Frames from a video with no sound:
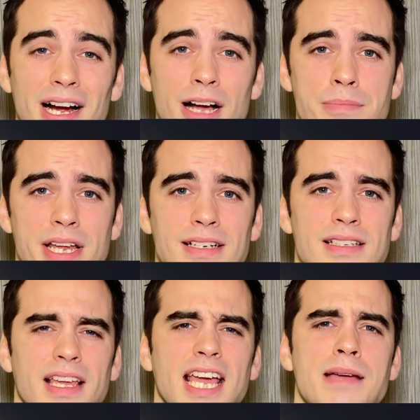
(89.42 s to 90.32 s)
updates
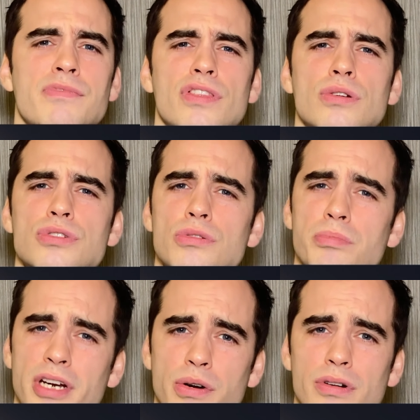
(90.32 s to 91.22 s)
that came for those who
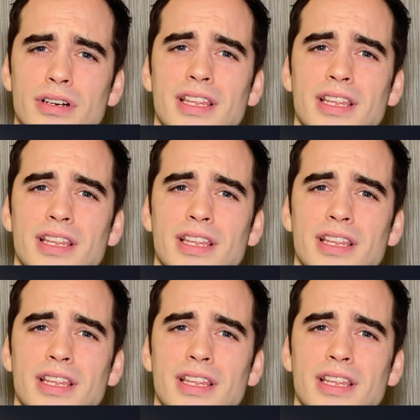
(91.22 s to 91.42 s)
pre-ordered the